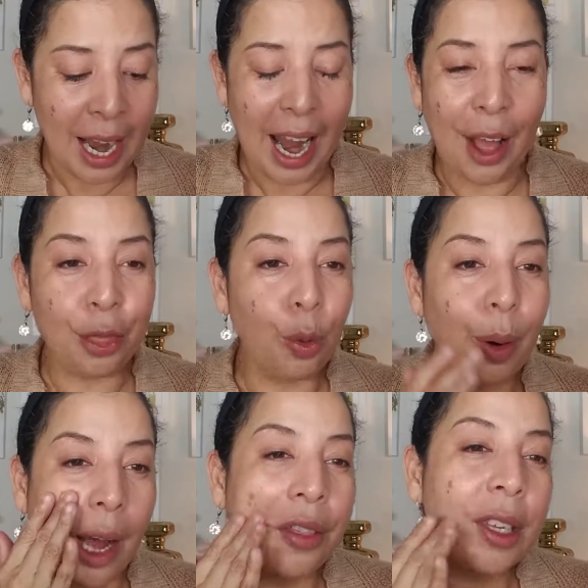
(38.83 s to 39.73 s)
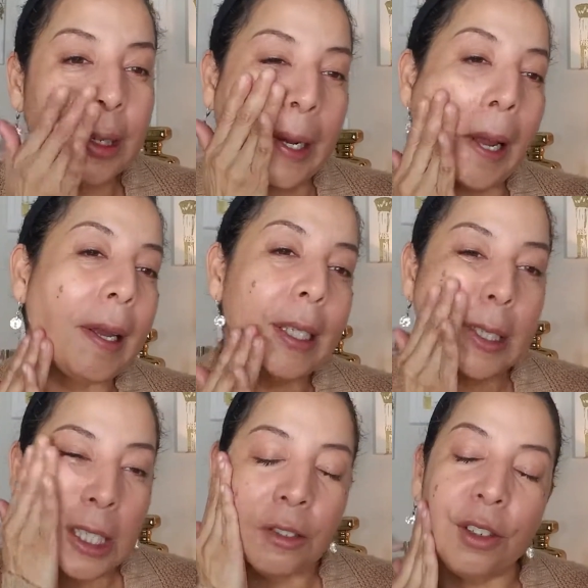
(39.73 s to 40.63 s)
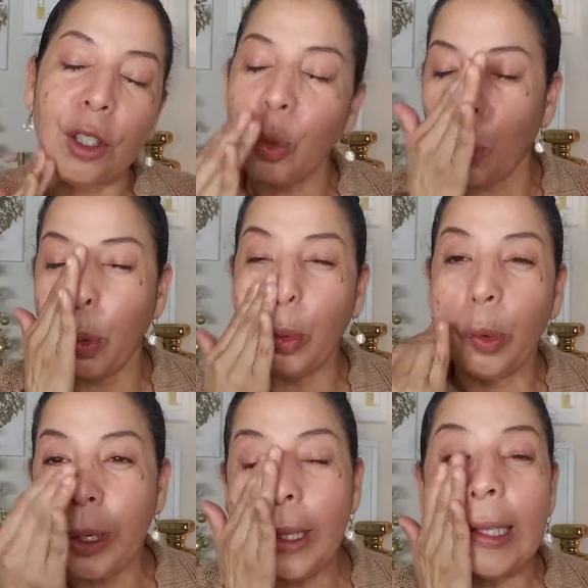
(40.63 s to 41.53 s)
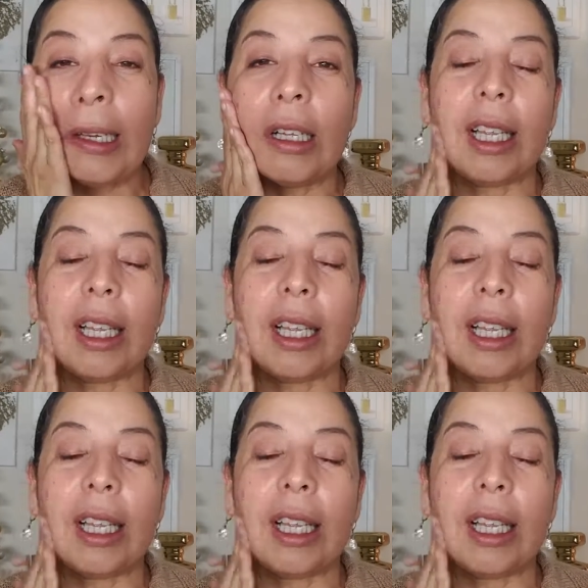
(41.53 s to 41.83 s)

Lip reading: And throughout the day, it just feels really good.